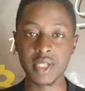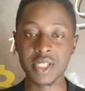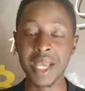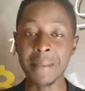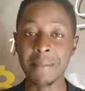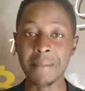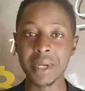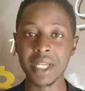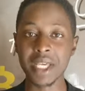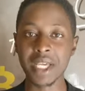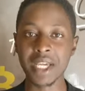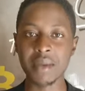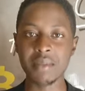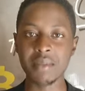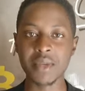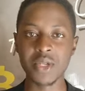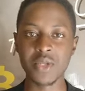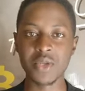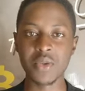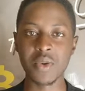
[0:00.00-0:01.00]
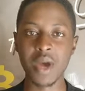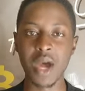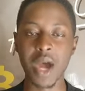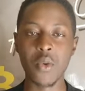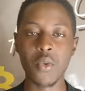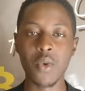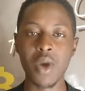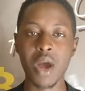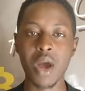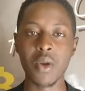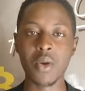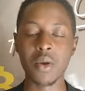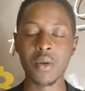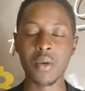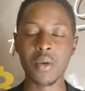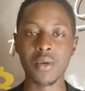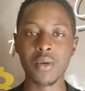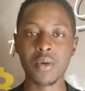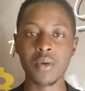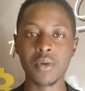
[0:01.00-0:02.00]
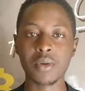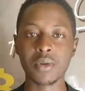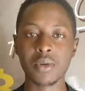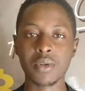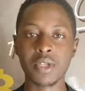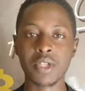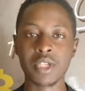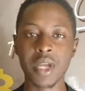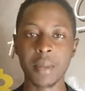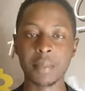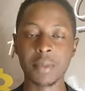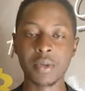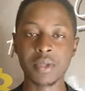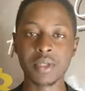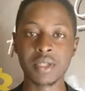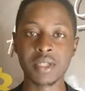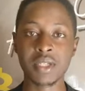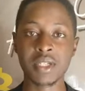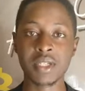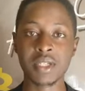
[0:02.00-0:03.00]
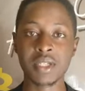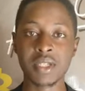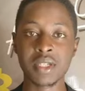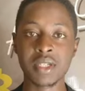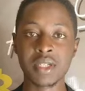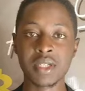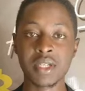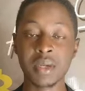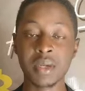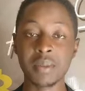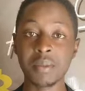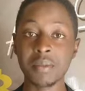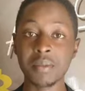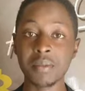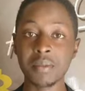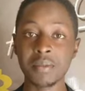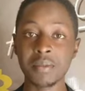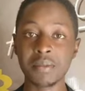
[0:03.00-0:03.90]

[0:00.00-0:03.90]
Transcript: somebody came into our support team